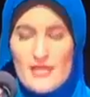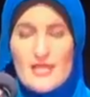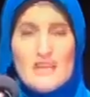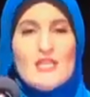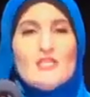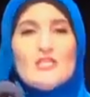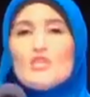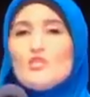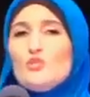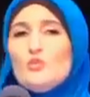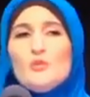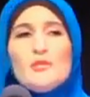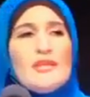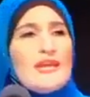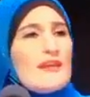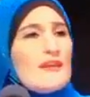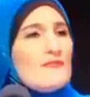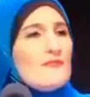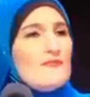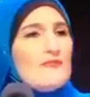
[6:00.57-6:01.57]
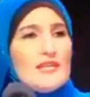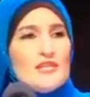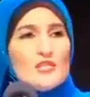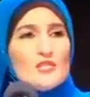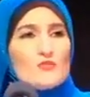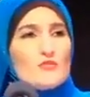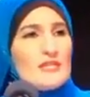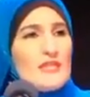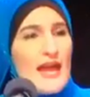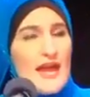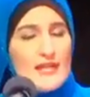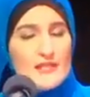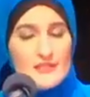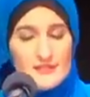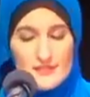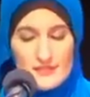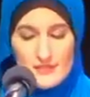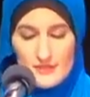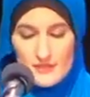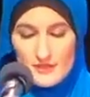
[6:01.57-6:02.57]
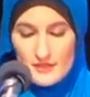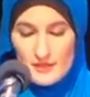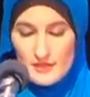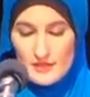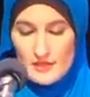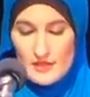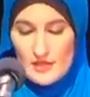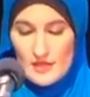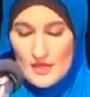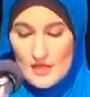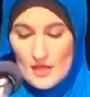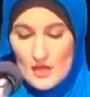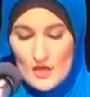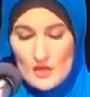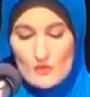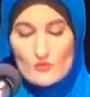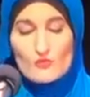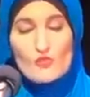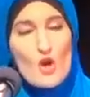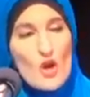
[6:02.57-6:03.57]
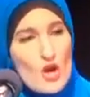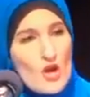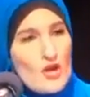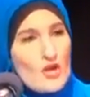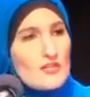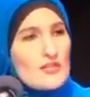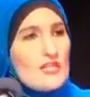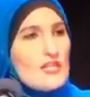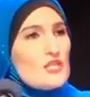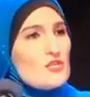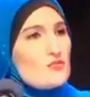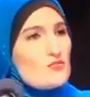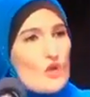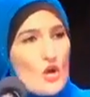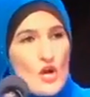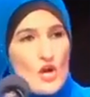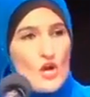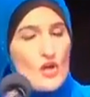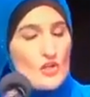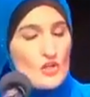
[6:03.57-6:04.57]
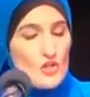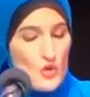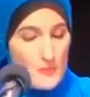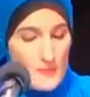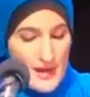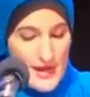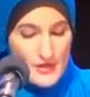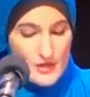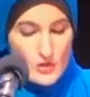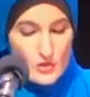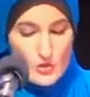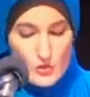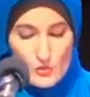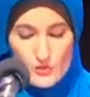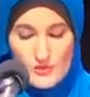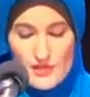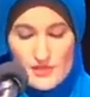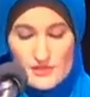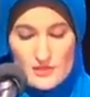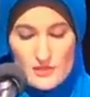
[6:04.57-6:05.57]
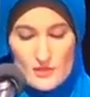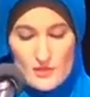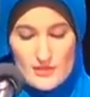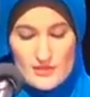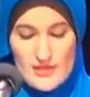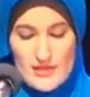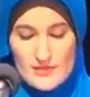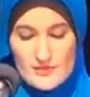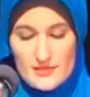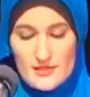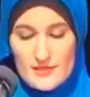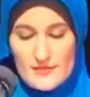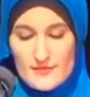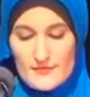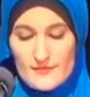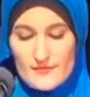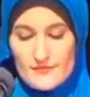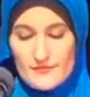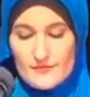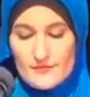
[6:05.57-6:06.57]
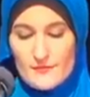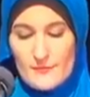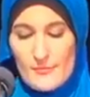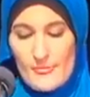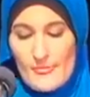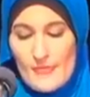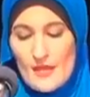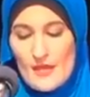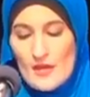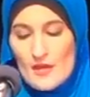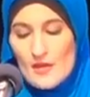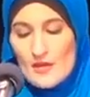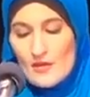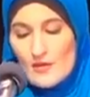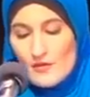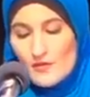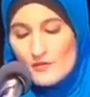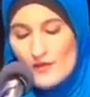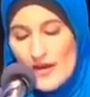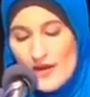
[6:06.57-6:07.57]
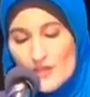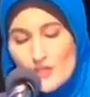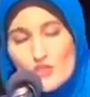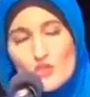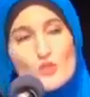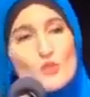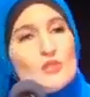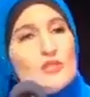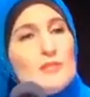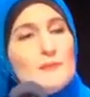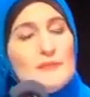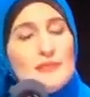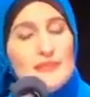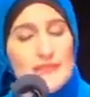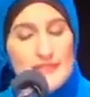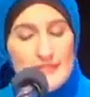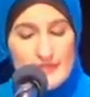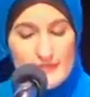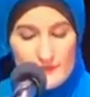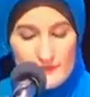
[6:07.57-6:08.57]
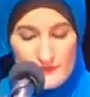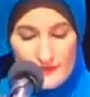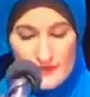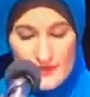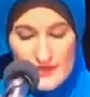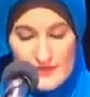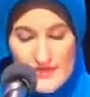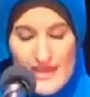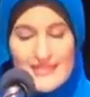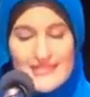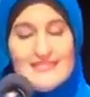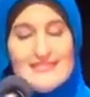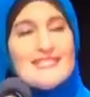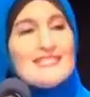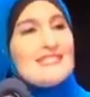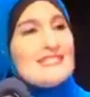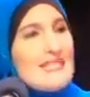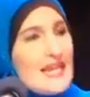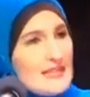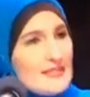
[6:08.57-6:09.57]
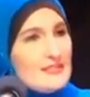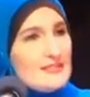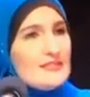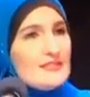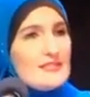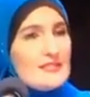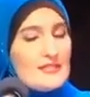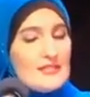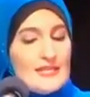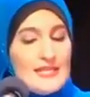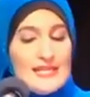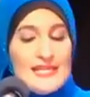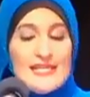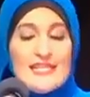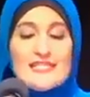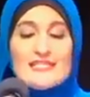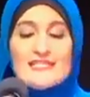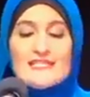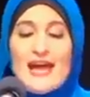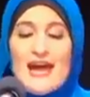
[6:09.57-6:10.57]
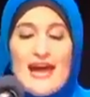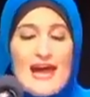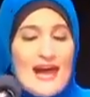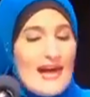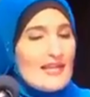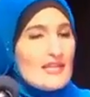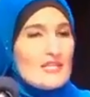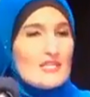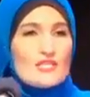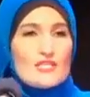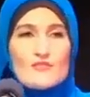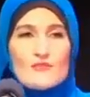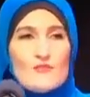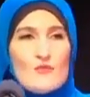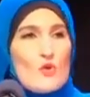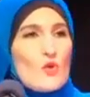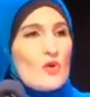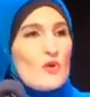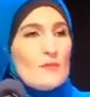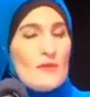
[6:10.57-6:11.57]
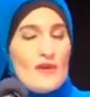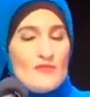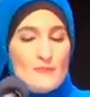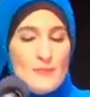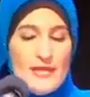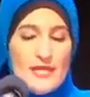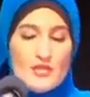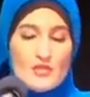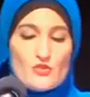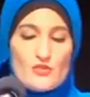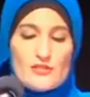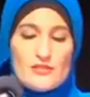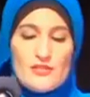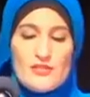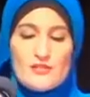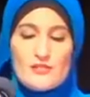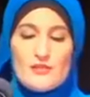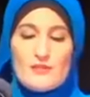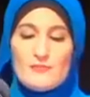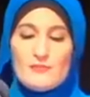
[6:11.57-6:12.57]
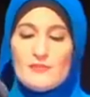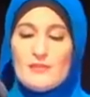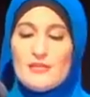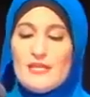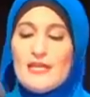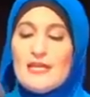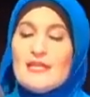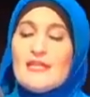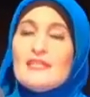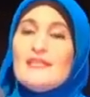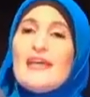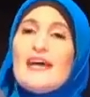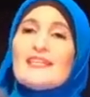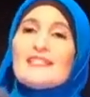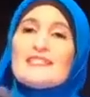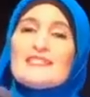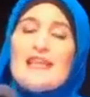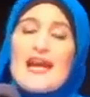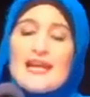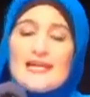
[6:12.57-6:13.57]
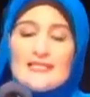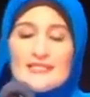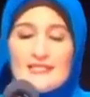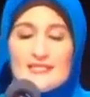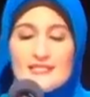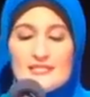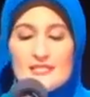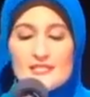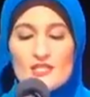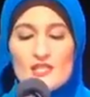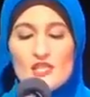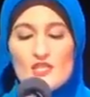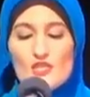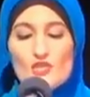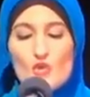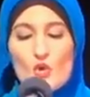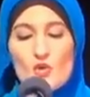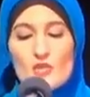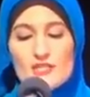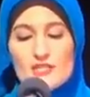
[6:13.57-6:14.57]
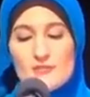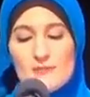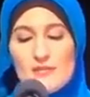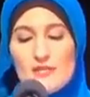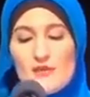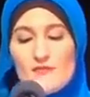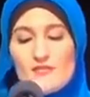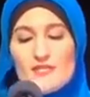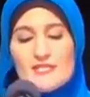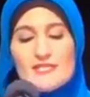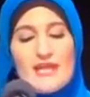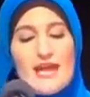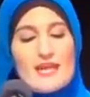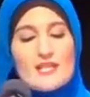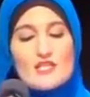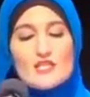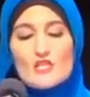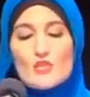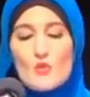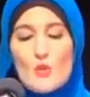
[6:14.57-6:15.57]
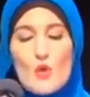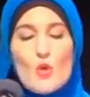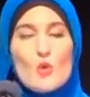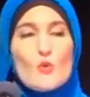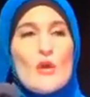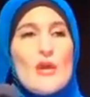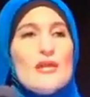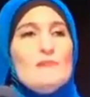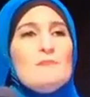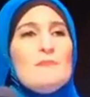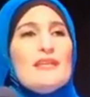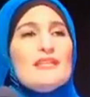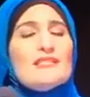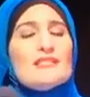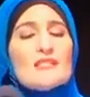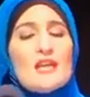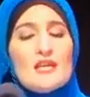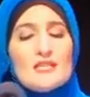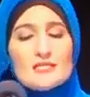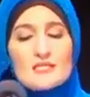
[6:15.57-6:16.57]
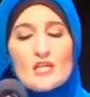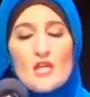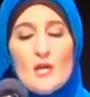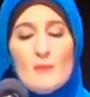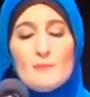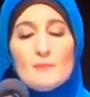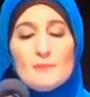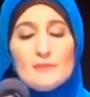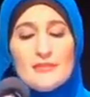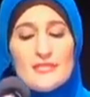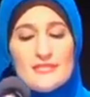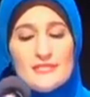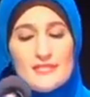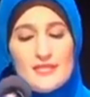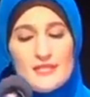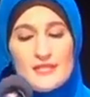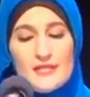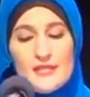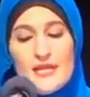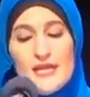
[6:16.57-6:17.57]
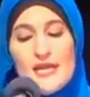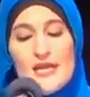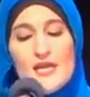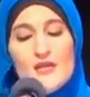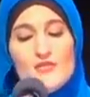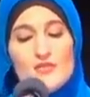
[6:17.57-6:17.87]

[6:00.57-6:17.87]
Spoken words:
that you can't face reality. Wrong is wrong no matter who does it or says it." For I truly believe that dissent is the highest form of patriotism. That silence is an endorsement of the status quo and makes us complicit in the